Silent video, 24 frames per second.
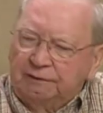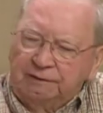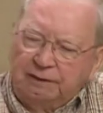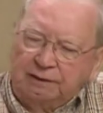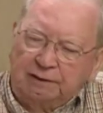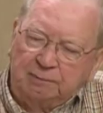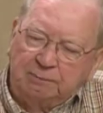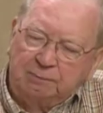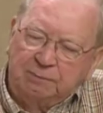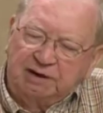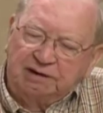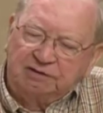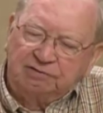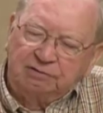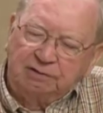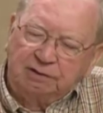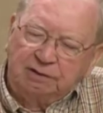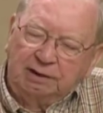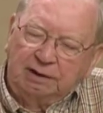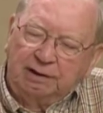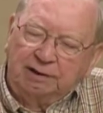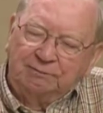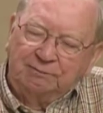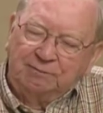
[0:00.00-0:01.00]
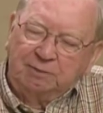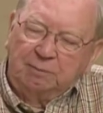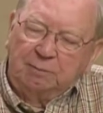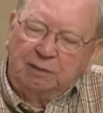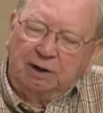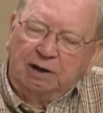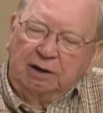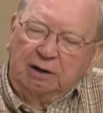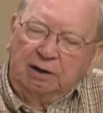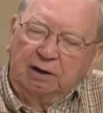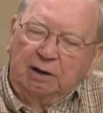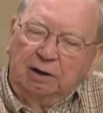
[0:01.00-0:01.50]
Uh, they basically have
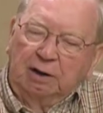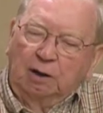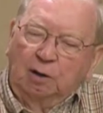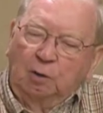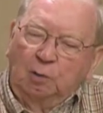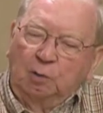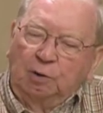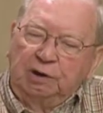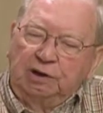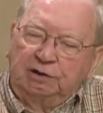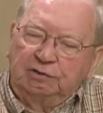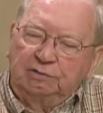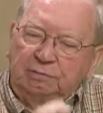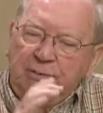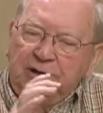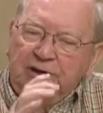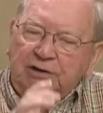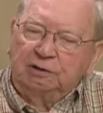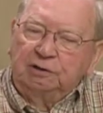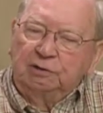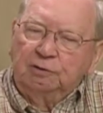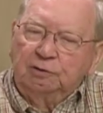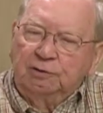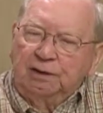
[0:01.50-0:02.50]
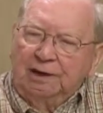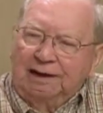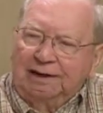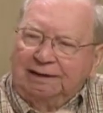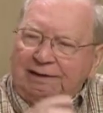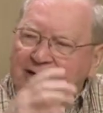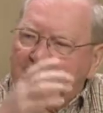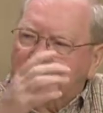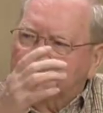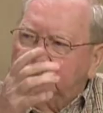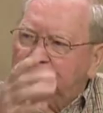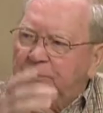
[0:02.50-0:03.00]
about a, a, week's menu, and
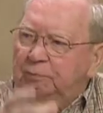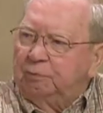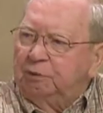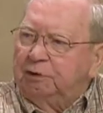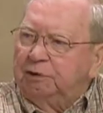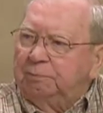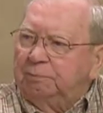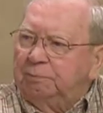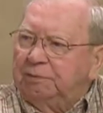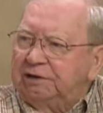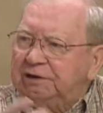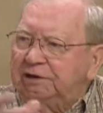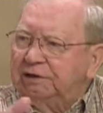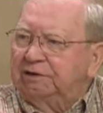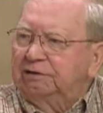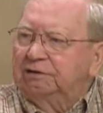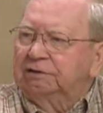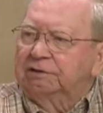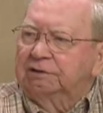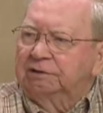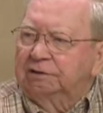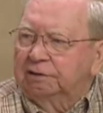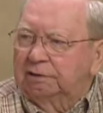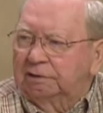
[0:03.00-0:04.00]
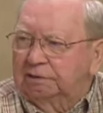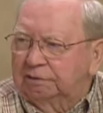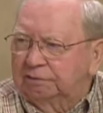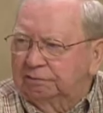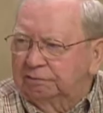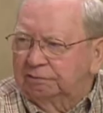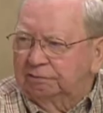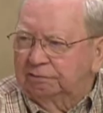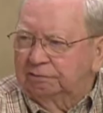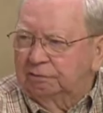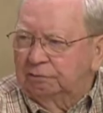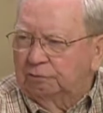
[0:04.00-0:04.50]
that kind of repeats. Uh,
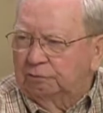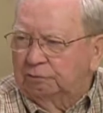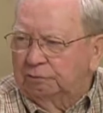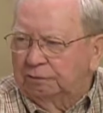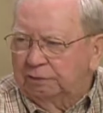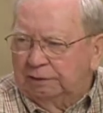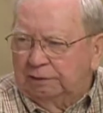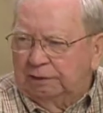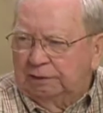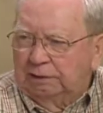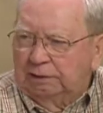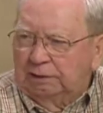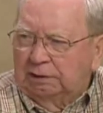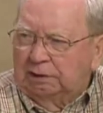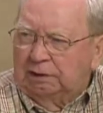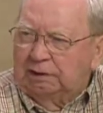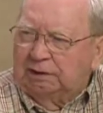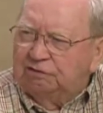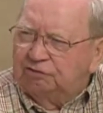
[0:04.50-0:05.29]
so okay.